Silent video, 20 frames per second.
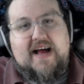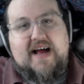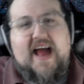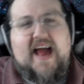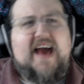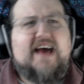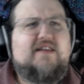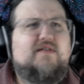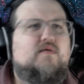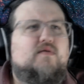
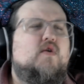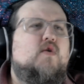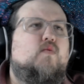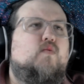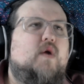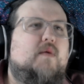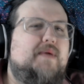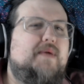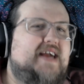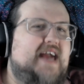And
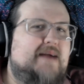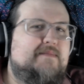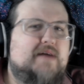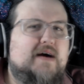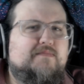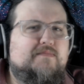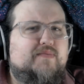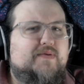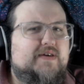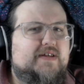what we came
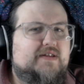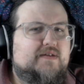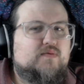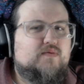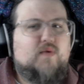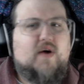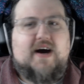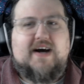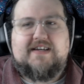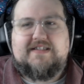up with
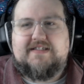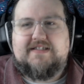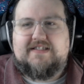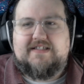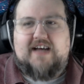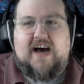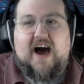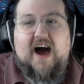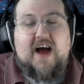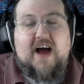
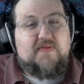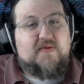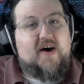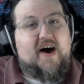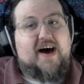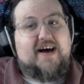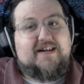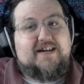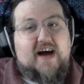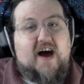was, I
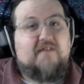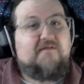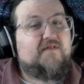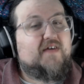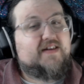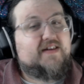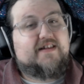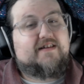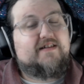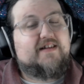thought, a
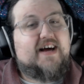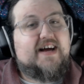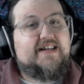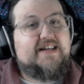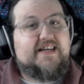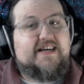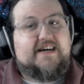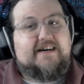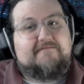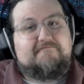fun little
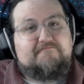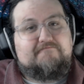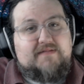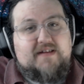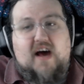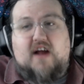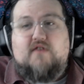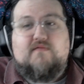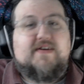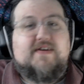idea.
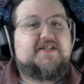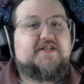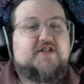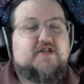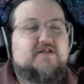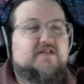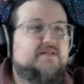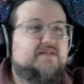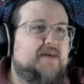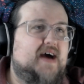Not
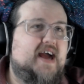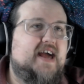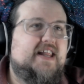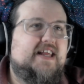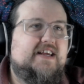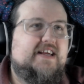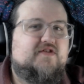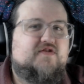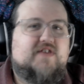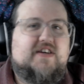original by
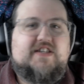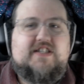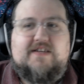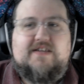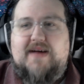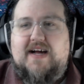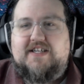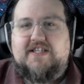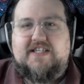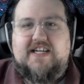any stretch of the
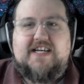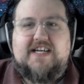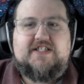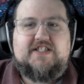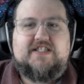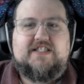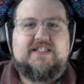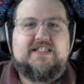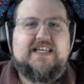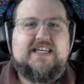
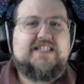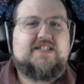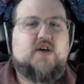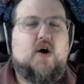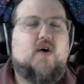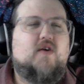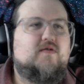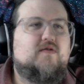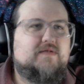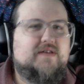imagination, its
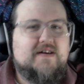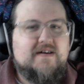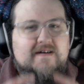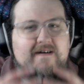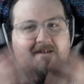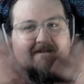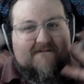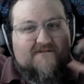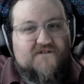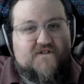own
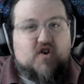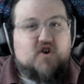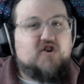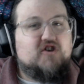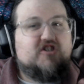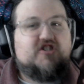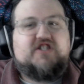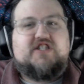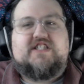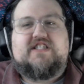
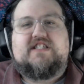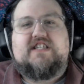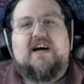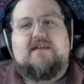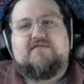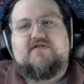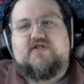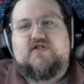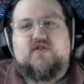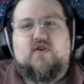version
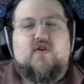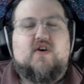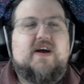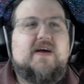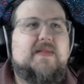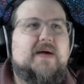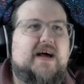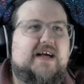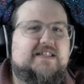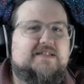of a story
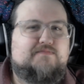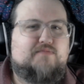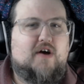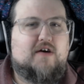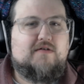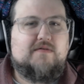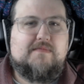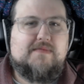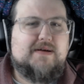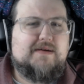that has
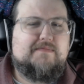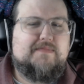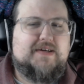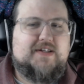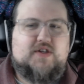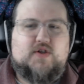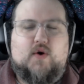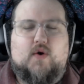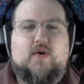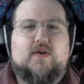probably
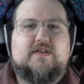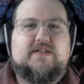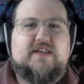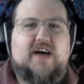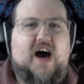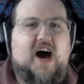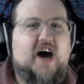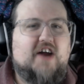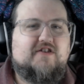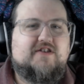been told
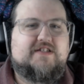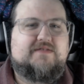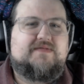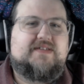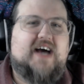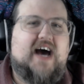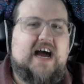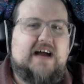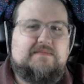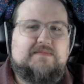hundreds of
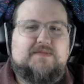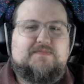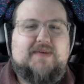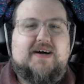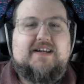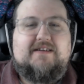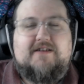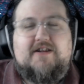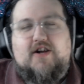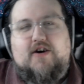times,
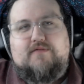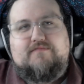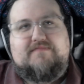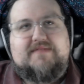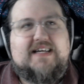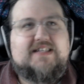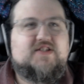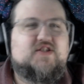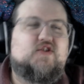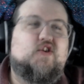but you know,
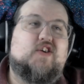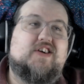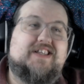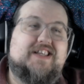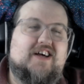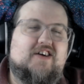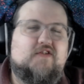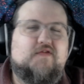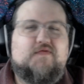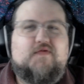that's
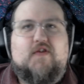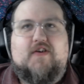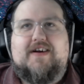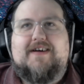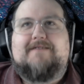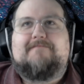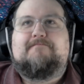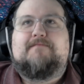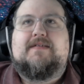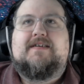storytelling for you.